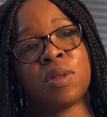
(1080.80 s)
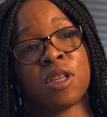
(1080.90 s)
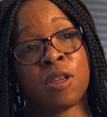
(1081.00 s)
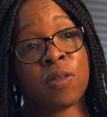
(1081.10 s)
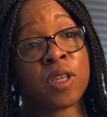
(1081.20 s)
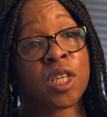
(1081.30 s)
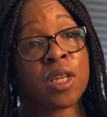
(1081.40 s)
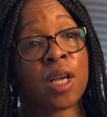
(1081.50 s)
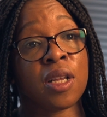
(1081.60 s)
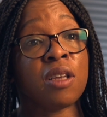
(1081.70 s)
the
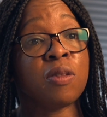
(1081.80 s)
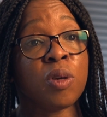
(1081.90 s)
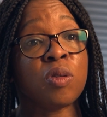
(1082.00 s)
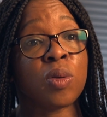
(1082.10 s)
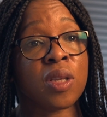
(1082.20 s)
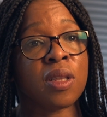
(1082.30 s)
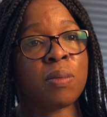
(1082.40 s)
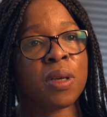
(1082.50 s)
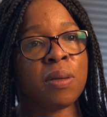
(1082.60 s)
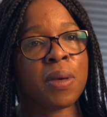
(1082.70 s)
division, and I suppose within
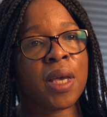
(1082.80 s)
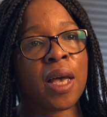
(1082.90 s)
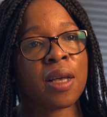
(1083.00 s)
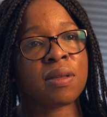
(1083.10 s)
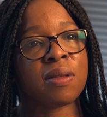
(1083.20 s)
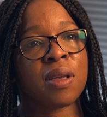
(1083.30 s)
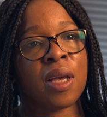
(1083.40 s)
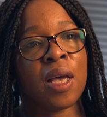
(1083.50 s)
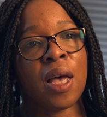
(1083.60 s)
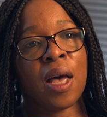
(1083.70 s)
the BPS.
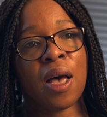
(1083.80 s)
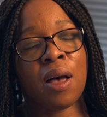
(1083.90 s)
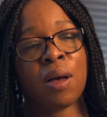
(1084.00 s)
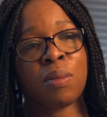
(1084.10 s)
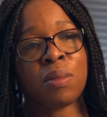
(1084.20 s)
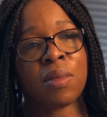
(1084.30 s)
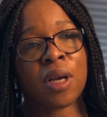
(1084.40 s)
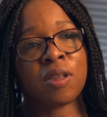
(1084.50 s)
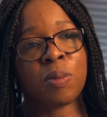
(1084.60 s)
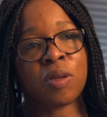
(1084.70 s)

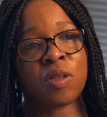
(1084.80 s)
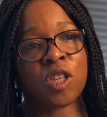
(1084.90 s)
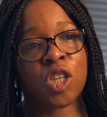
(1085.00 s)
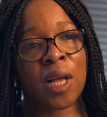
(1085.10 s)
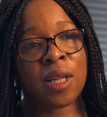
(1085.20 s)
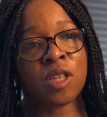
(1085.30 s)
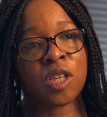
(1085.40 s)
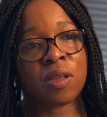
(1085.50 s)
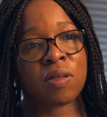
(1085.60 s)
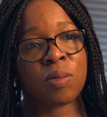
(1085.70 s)
I suppose the
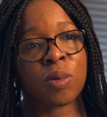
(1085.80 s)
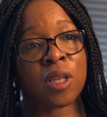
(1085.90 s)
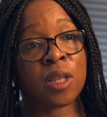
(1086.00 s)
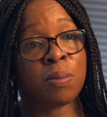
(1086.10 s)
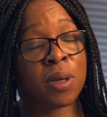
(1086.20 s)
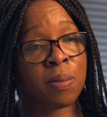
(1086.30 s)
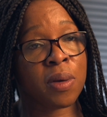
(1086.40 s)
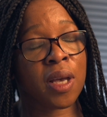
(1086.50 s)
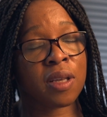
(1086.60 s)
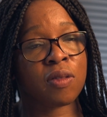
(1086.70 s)
challenges within the
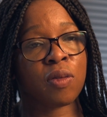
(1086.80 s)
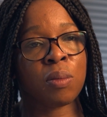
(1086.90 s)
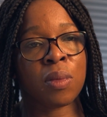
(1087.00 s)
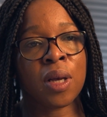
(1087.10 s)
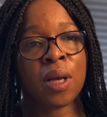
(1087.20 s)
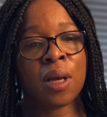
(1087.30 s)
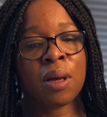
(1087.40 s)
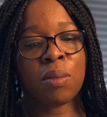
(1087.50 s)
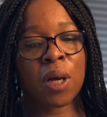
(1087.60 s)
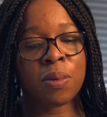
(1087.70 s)
BPS, from
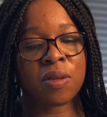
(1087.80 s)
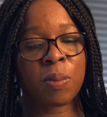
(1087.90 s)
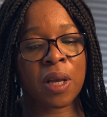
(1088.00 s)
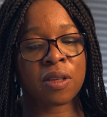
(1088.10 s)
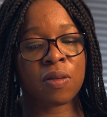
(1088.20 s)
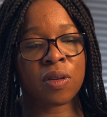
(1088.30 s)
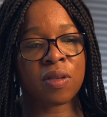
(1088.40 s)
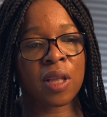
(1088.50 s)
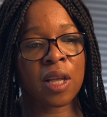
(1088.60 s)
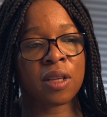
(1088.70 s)
my perspective,
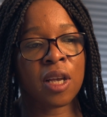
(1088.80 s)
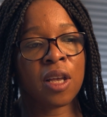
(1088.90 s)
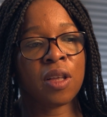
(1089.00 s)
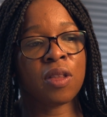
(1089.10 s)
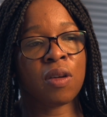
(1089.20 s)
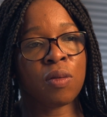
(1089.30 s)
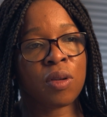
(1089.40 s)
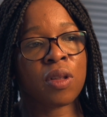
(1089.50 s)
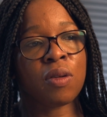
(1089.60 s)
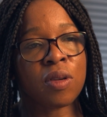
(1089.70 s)
is that
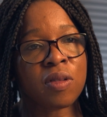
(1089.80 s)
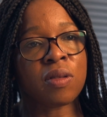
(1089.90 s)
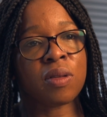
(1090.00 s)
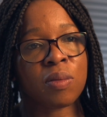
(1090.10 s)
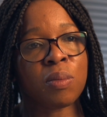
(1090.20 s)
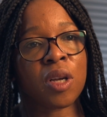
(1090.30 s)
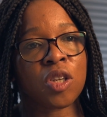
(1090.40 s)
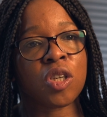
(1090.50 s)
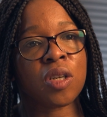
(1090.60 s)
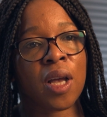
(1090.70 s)
there isn't
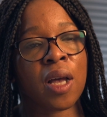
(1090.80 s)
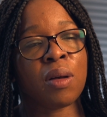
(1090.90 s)
much